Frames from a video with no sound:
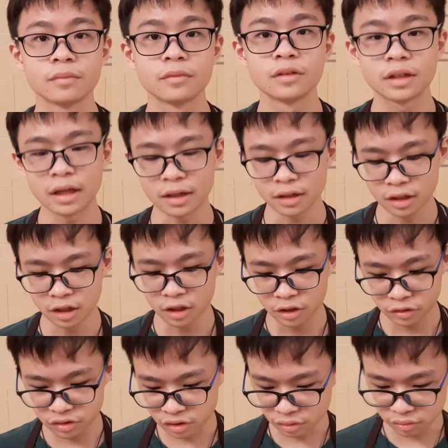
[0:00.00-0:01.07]
Okay,
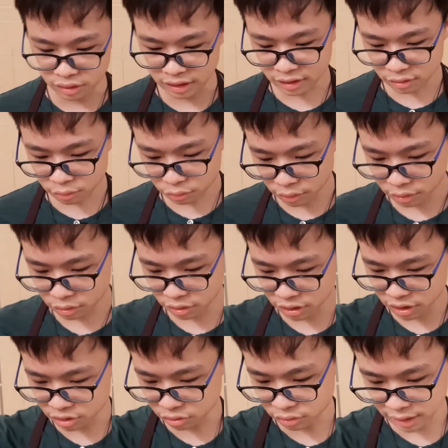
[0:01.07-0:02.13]
So now we're going
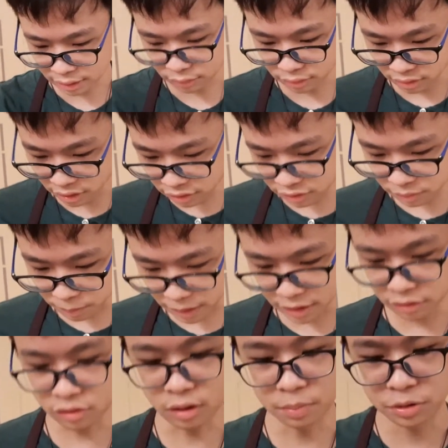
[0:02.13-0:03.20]
to, now this part is
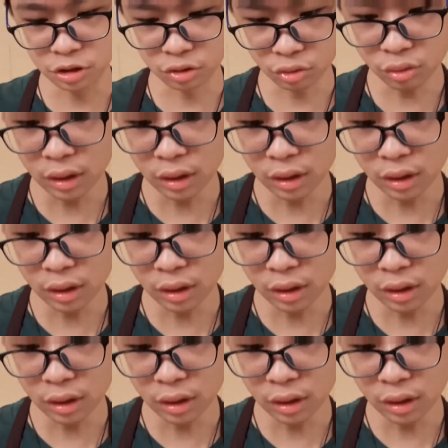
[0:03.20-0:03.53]
optional,